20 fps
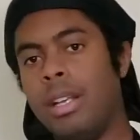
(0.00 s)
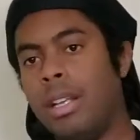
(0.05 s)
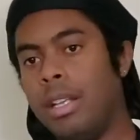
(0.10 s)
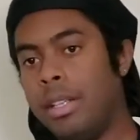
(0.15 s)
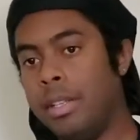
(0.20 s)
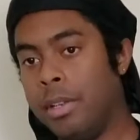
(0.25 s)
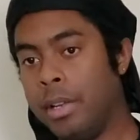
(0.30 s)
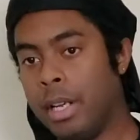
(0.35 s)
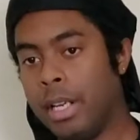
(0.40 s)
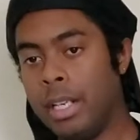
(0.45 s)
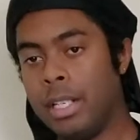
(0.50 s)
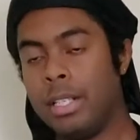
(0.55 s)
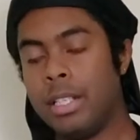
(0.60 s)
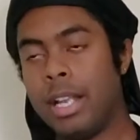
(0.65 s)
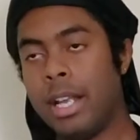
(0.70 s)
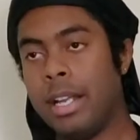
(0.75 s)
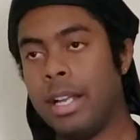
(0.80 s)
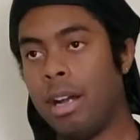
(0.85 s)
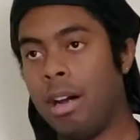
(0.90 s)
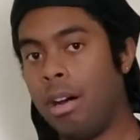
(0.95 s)
You're gonna
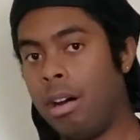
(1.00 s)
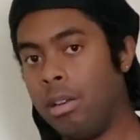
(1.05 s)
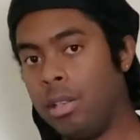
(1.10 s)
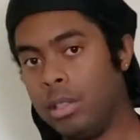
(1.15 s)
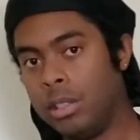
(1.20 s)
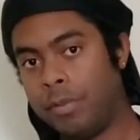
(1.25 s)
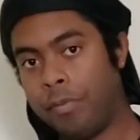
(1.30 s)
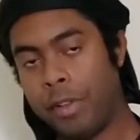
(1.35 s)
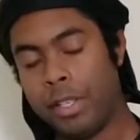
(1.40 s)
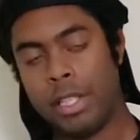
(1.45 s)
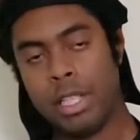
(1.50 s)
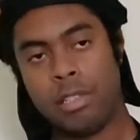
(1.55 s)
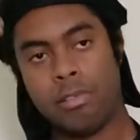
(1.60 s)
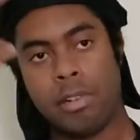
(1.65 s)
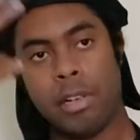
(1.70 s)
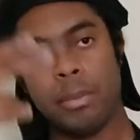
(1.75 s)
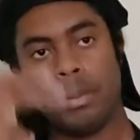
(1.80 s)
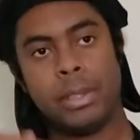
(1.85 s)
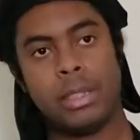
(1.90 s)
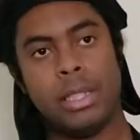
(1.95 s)
take all those 50
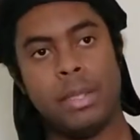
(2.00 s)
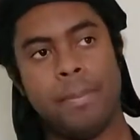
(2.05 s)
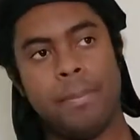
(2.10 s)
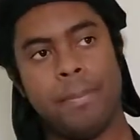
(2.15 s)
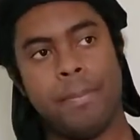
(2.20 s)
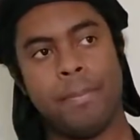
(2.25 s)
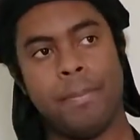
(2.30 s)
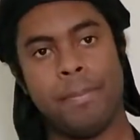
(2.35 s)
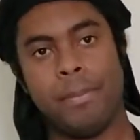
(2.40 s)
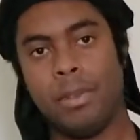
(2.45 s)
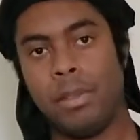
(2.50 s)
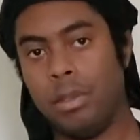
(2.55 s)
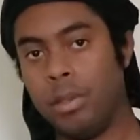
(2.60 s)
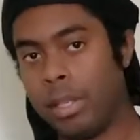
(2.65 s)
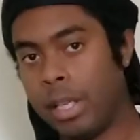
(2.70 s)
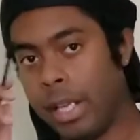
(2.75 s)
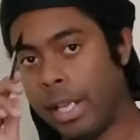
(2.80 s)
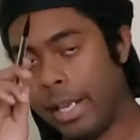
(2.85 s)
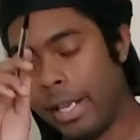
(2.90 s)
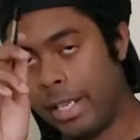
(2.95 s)
trips,
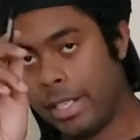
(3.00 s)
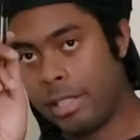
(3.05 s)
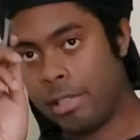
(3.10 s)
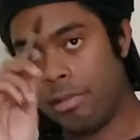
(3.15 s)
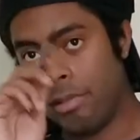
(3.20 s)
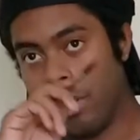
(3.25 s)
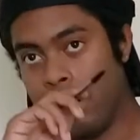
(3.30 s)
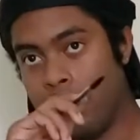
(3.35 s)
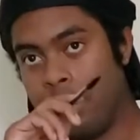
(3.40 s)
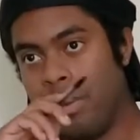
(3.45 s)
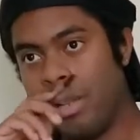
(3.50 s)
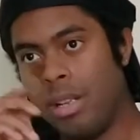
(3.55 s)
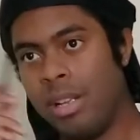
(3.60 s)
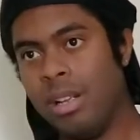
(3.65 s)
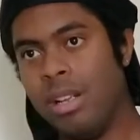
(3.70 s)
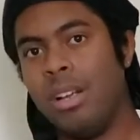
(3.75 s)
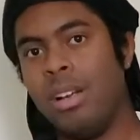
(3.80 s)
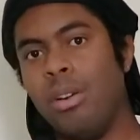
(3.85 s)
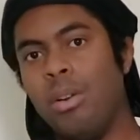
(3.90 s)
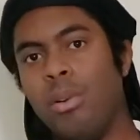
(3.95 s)
look at each trip,
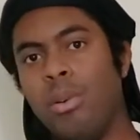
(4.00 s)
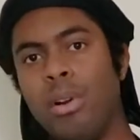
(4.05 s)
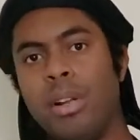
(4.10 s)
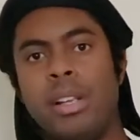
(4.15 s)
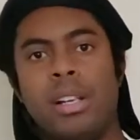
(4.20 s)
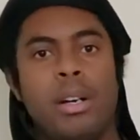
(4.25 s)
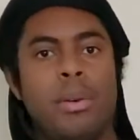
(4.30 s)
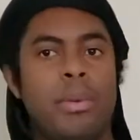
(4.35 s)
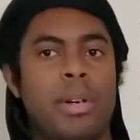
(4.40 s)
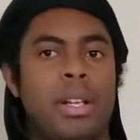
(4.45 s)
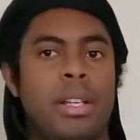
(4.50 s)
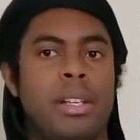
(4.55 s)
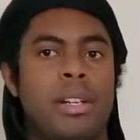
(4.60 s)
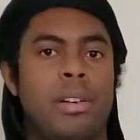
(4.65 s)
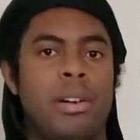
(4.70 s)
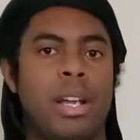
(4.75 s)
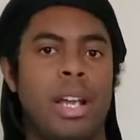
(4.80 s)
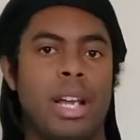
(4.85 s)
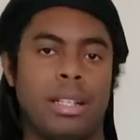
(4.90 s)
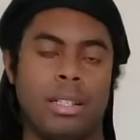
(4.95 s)
or you know what? You
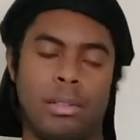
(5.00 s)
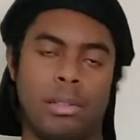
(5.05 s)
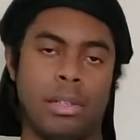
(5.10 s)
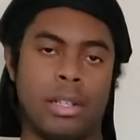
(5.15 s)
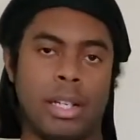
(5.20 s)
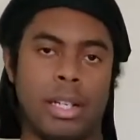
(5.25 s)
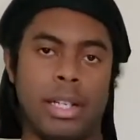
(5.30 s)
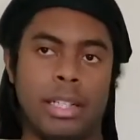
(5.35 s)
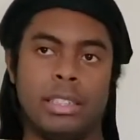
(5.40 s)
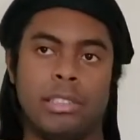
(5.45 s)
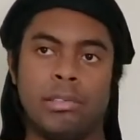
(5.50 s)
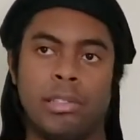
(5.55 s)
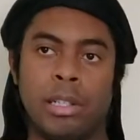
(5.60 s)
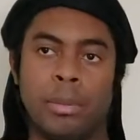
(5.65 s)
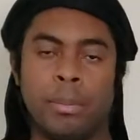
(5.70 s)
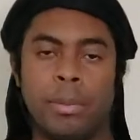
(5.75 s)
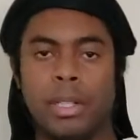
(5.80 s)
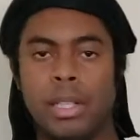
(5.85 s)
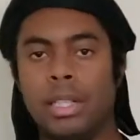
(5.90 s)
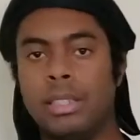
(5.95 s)
don't have to look at each
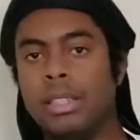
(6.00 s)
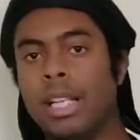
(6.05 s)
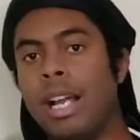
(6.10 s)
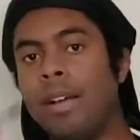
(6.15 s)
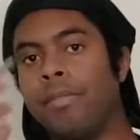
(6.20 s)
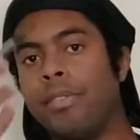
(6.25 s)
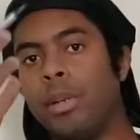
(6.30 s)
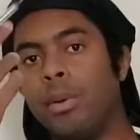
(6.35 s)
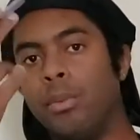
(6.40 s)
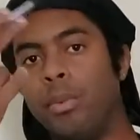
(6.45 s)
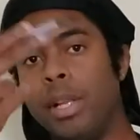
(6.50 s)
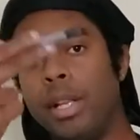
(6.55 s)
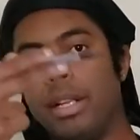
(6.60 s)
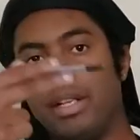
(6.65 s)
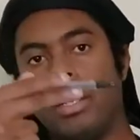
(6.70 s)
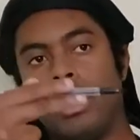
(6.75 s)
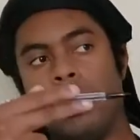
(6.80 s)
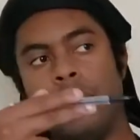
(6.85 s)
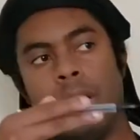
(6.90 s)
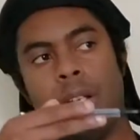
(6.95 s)
trip because after a
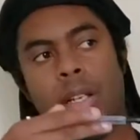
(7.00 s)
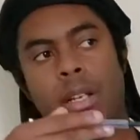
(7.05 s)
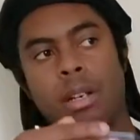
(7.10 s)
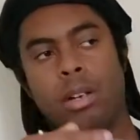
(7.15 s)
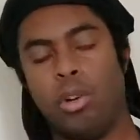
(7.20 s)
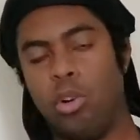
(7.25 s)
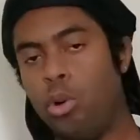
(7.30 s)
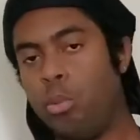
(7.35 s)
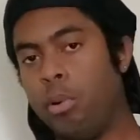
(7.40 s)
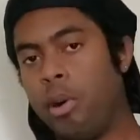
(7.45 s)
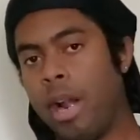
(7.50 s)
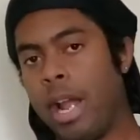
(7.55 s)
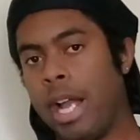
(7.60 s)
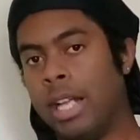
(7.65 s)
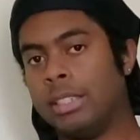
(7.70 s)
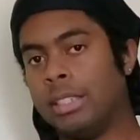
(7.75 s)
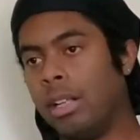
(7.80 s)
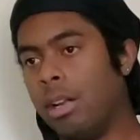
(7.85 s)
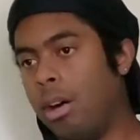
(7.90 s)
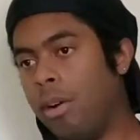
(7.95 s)
week, Uber
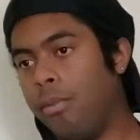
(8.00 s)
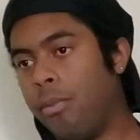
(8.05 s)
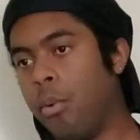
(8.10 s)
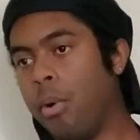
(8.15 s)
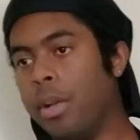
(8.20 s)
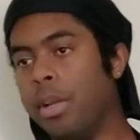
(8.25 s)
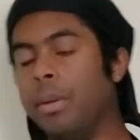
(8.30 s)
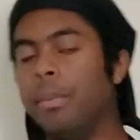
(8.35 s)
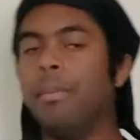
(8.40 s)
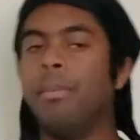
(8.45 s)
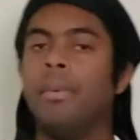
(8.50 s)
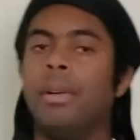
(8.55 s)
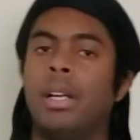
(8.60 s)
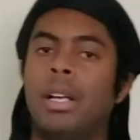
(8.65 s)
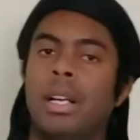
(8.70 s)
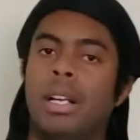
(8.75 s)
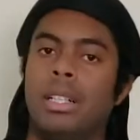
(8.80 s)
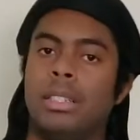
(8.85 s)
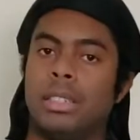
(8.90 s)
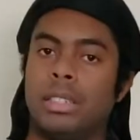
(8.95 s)
adds it all for you.
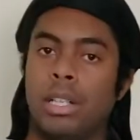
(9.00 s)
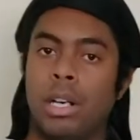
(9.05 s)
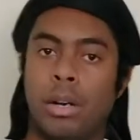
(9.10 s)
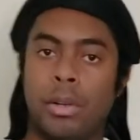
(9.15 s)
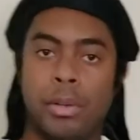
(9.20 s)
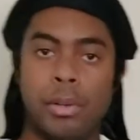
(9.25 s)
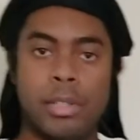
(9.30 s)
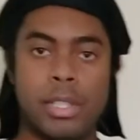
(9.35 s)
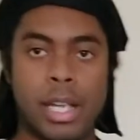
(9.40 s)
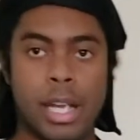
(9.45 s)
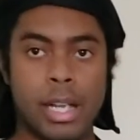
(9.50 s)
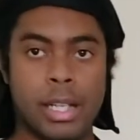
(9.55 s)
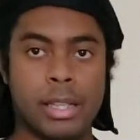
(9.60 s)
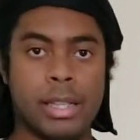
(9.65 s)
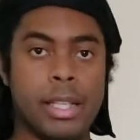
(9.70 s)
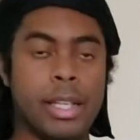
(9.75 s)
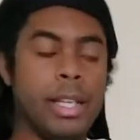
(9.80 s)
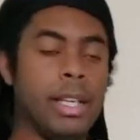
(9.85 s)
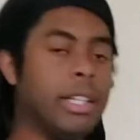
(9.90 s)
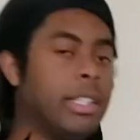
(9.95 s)
So you take
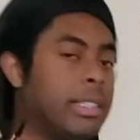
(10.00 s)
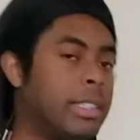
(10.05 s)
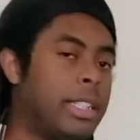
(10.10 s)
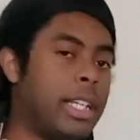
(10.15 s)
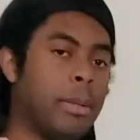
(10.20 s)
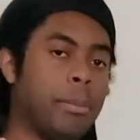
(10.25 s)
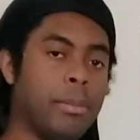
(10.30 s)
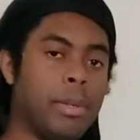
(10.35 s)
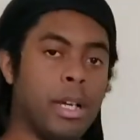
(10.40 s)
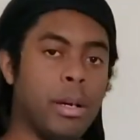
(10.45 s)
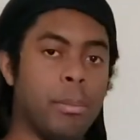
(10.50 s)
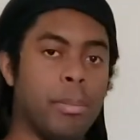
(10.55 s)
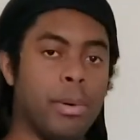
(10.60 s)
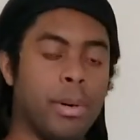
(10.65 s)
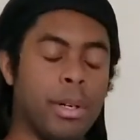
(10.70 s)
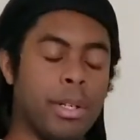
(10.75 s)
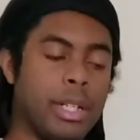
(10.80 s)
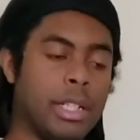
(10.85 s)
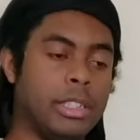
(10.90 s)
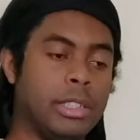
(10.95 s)
the tip
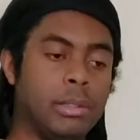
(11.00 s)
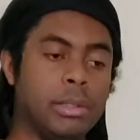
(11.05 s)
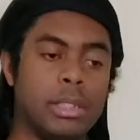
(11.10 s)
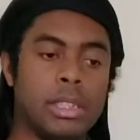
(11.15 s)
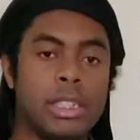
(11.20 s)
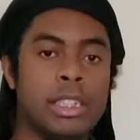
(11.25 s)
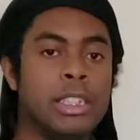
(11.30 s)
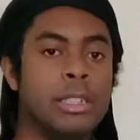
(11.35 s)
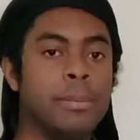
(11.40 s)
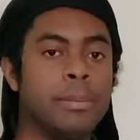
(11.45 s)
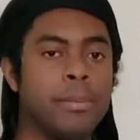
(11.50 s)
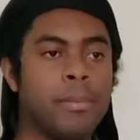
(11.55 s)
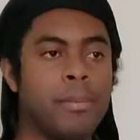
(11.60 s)
number that you see,